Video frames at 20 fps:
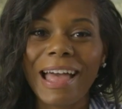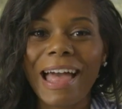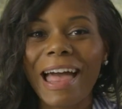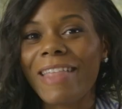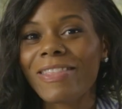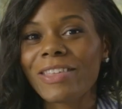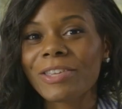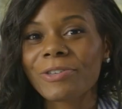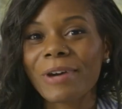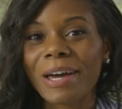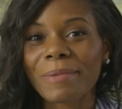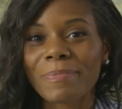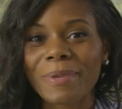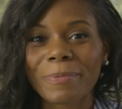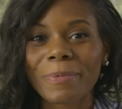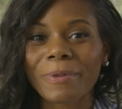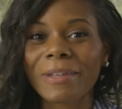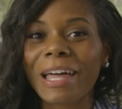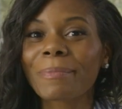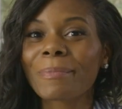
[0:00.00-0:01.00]
And then you had
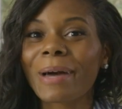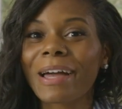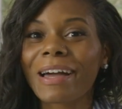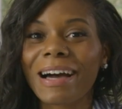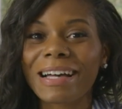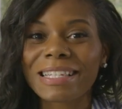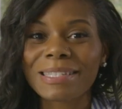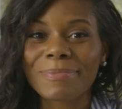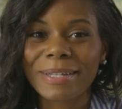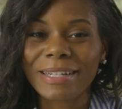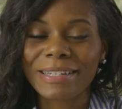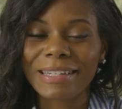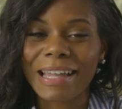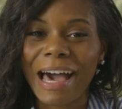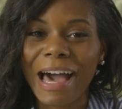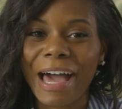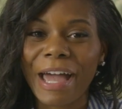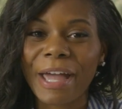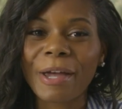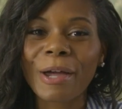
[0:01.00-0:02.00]
people like my husband and
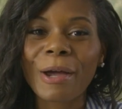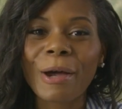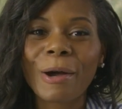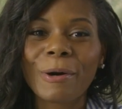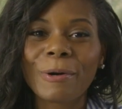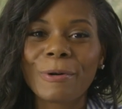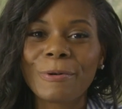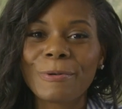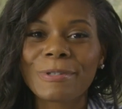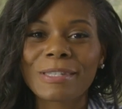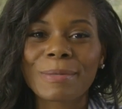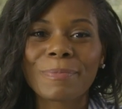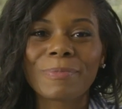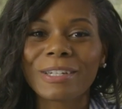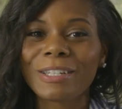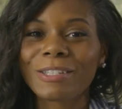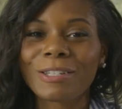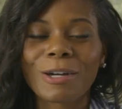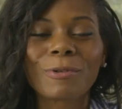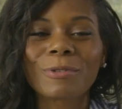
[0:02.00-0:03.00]
I who
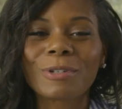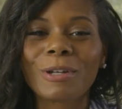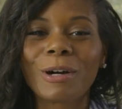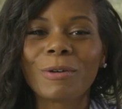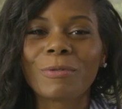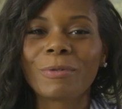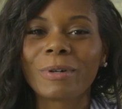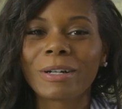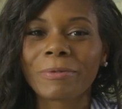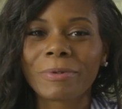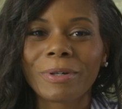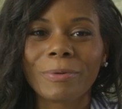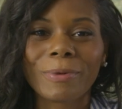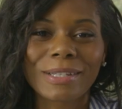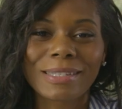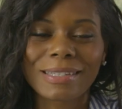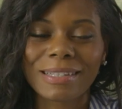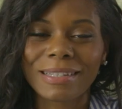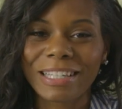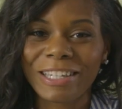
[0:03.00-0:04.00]
simply don't know where we
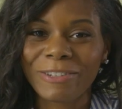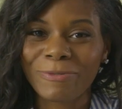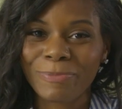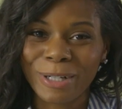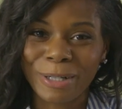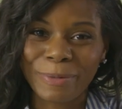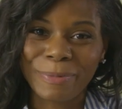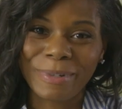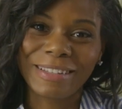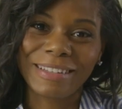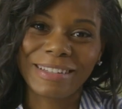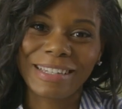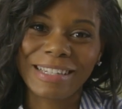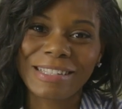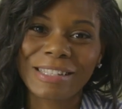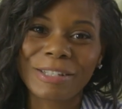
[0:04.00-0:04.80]
want to live permanently.